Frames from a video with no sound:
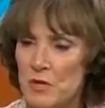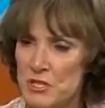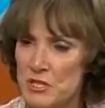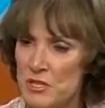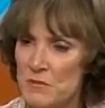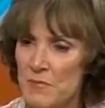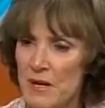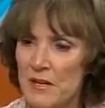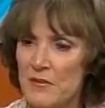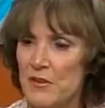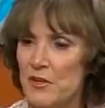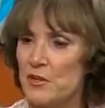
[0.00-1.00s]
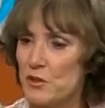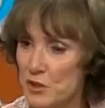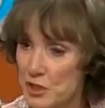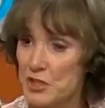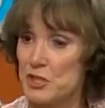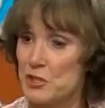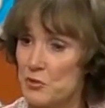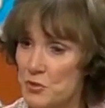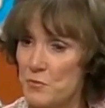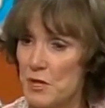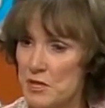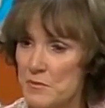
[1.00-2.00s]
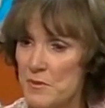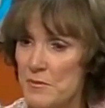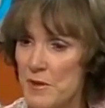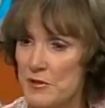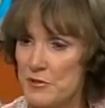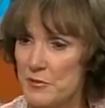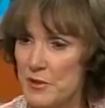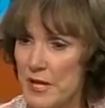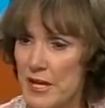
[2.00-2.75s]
question about it. The girl is too smart to be married to an